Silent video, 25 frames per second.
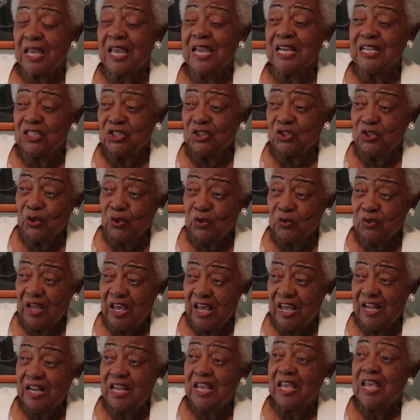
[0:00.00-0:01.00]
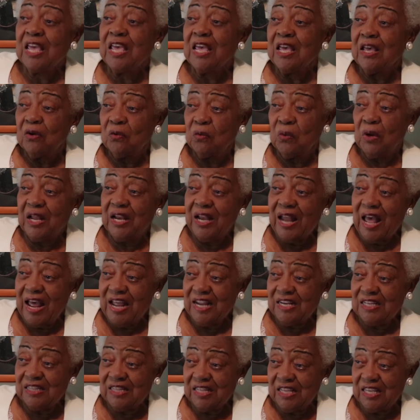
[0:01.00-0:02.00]
And so that when
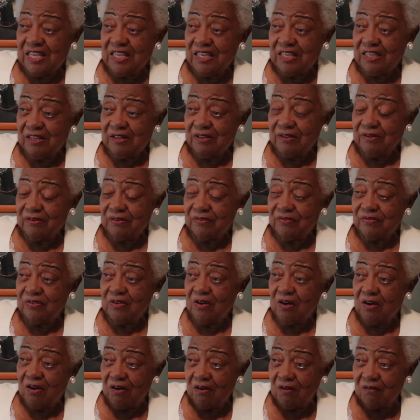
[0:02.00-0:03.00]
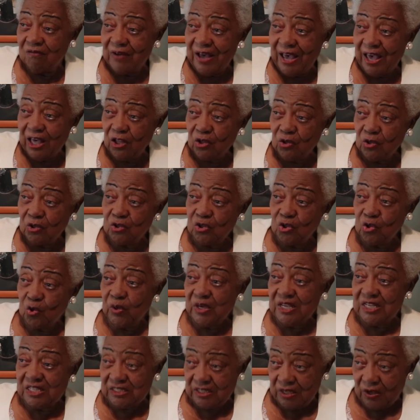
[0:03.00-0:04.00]
I think of Viola
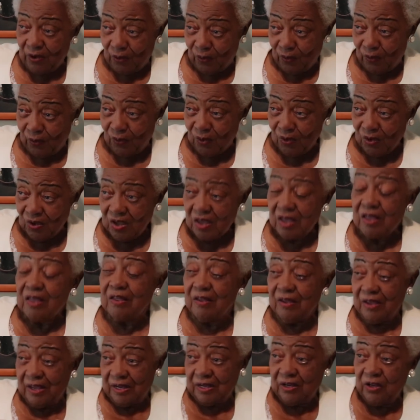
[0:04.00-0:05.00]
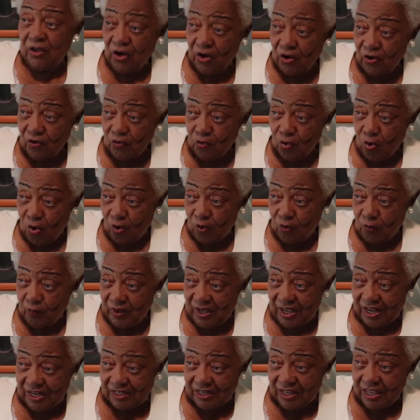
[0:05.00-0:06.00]
Louisville and her role,
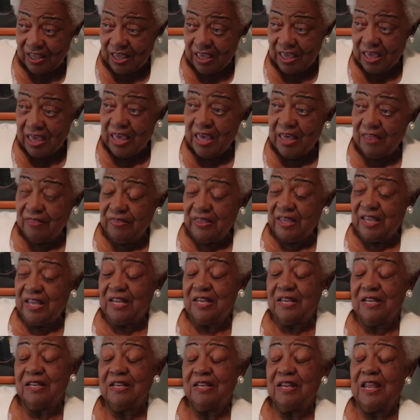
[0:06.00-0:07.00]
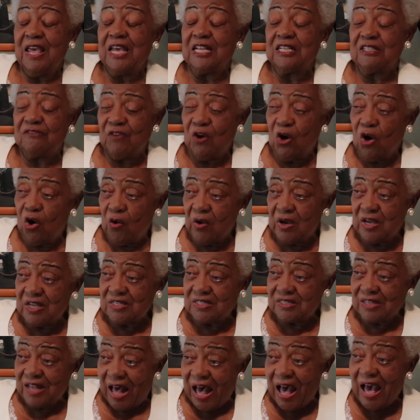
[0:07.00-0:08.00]
man, then as far
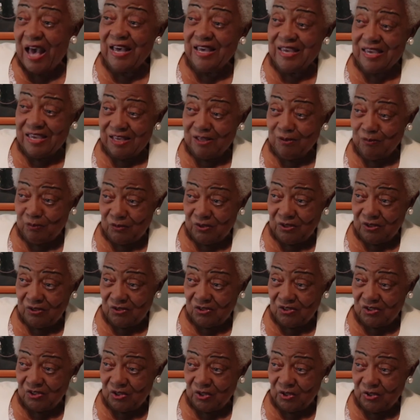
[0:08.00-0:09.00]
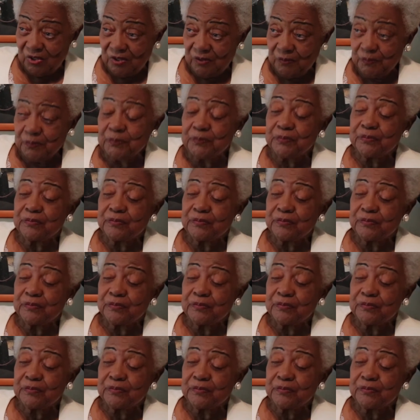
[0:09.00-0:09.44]
as I am concerned,